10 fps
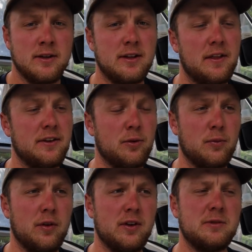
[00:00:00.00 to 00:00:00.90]
These are
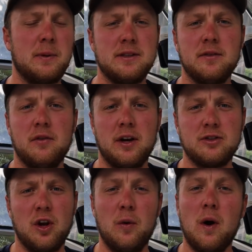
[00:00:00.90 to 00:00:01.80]
real expensive
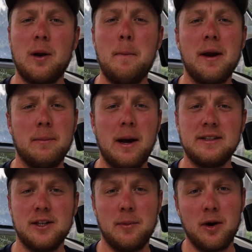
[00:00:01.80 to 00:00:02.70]
rigs, so you want to
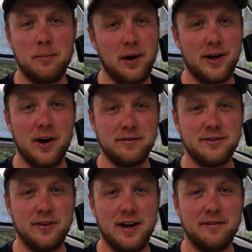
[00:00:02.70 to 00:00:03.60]
minimize the amount of
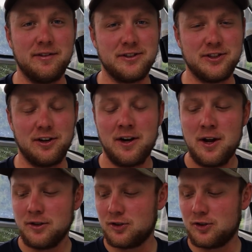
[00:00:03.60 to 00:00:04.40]
breakoffs you have for sure.